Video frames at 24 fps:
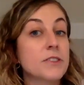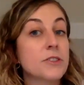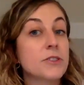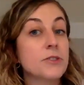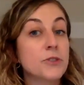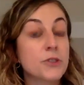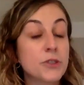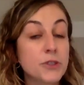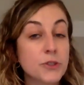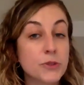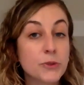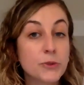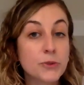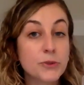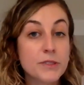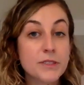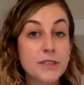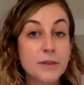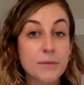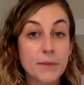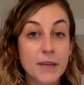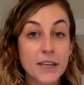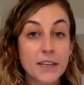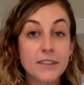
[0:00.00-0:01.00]
to do to
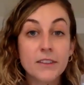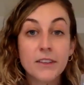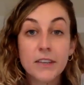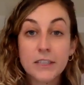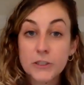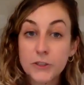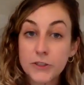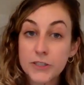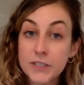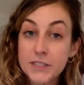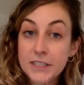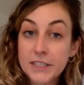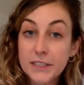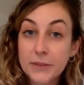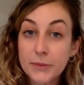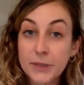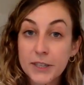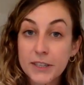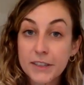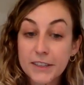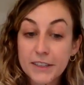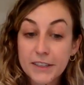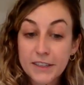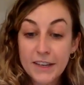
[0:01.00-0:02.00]
make the electricity
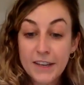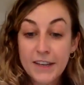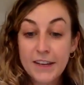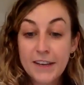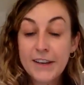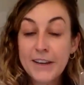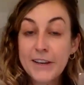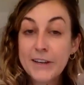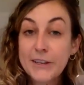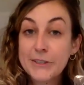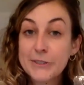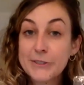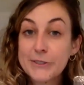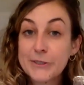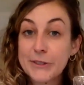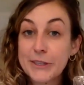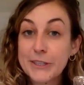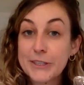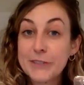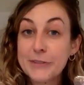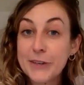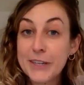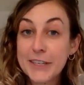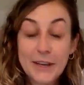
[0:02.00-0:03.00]
work. So
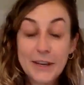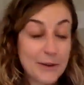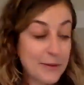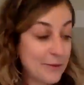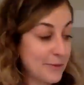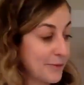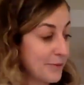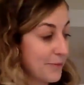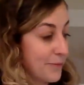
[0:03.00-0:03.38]
let's find out.